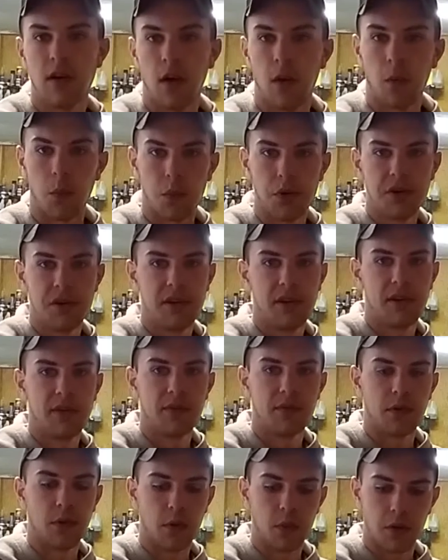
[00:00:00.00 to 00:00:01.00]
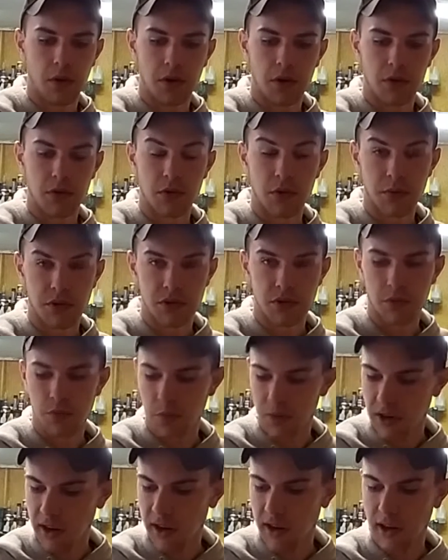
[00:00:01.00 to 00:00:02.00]
a 110 volt welder, which is
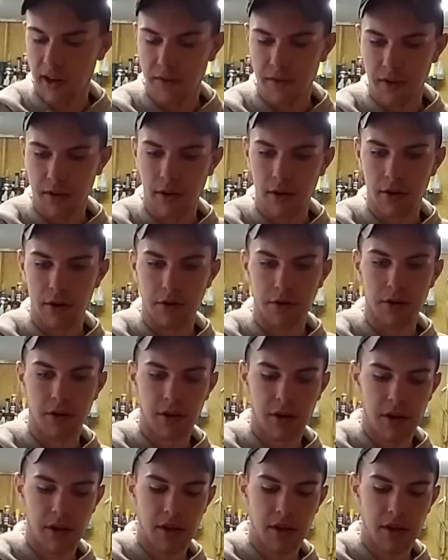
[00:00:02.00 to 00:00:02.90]
what I have here,